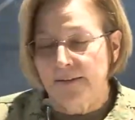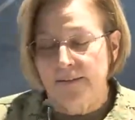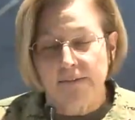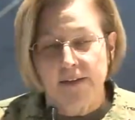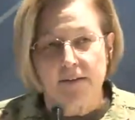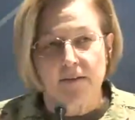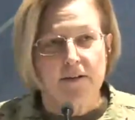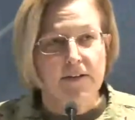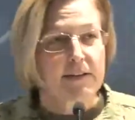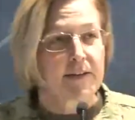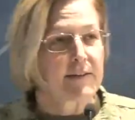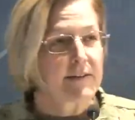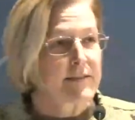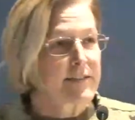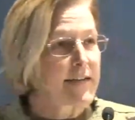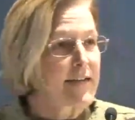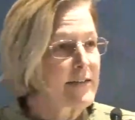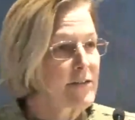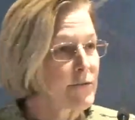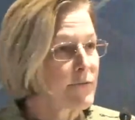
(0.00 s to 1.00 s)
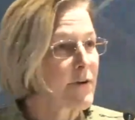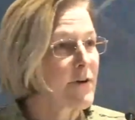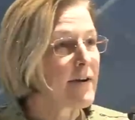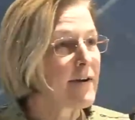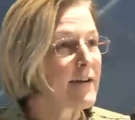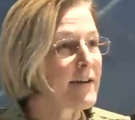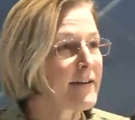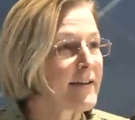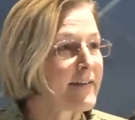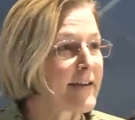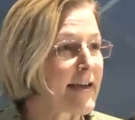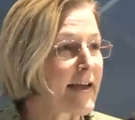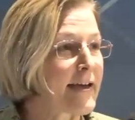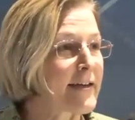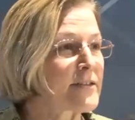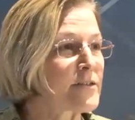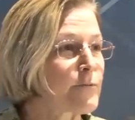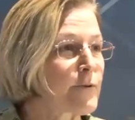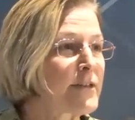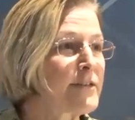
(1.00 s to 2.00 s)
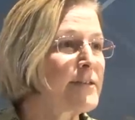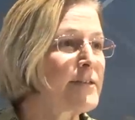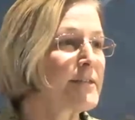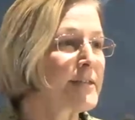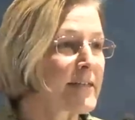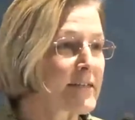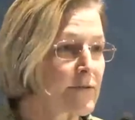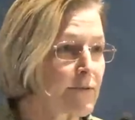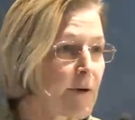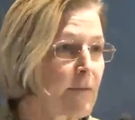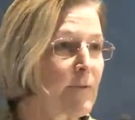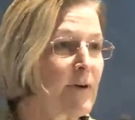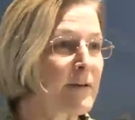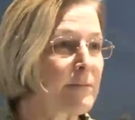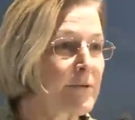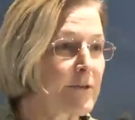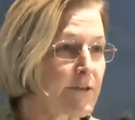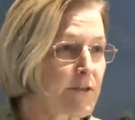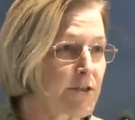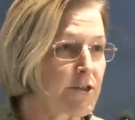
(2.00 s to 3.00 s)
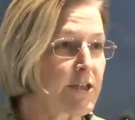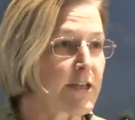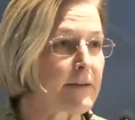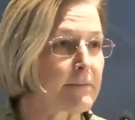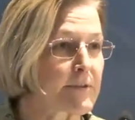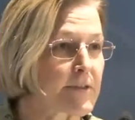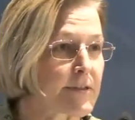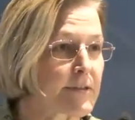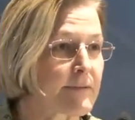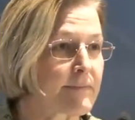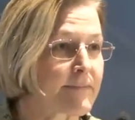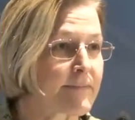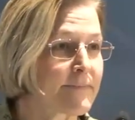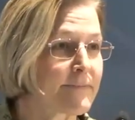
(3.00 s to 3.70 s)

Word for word: they look at the DESRON and they ask, where does the DESRON want to put the ships?